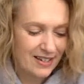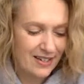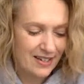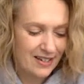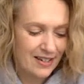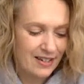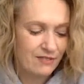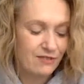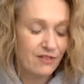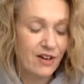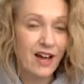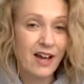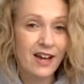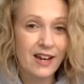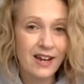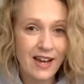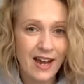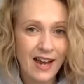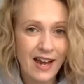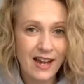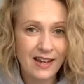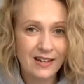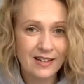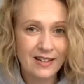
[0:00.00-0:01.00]
If I
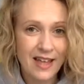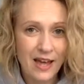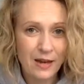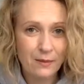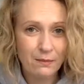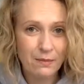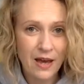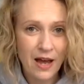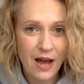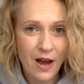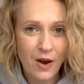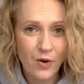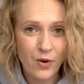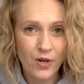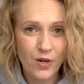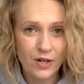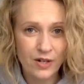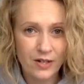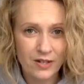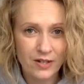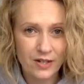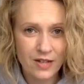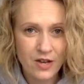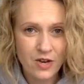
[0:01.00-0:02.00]
had that power
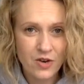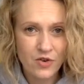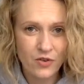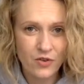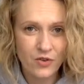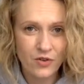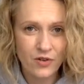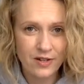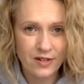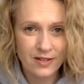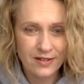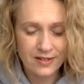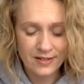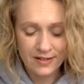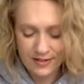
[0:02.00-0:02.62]
alone,